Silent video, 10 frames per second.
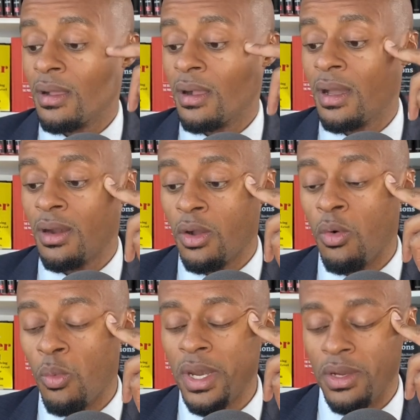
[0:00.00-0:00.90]
let
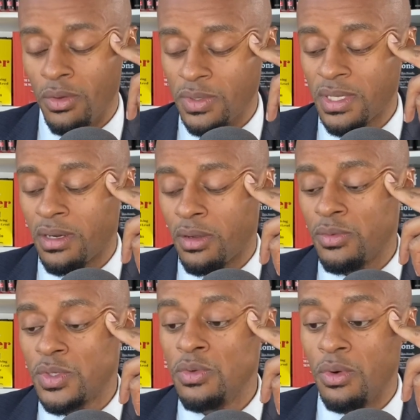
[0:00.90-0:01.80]
alone one of those, let
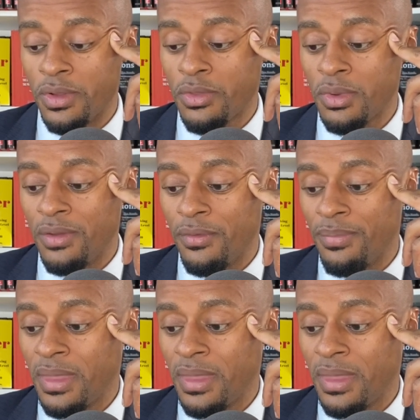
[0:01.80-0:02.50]
alone 2 or 3 of them.